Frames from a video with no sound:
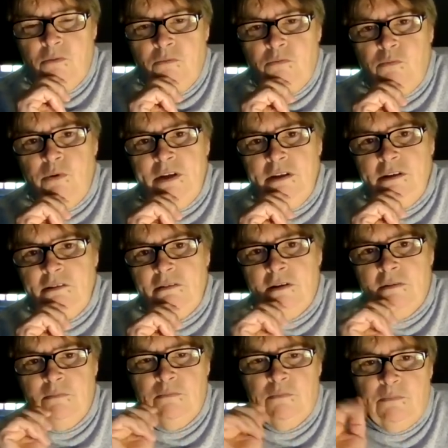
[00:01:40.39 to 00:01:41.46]
We've
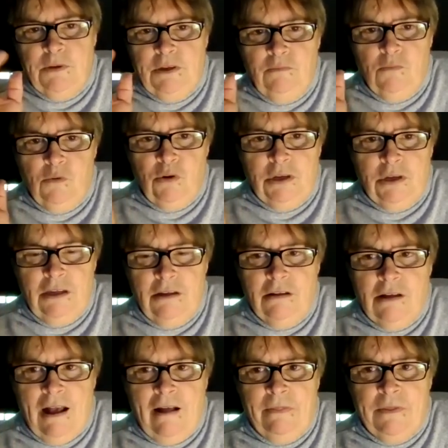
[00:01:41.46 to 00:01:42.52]
been working
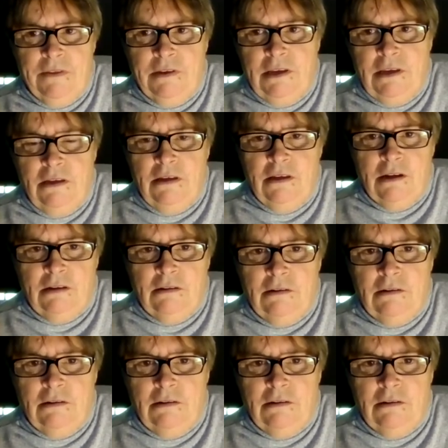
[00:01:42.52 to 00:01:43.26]
at the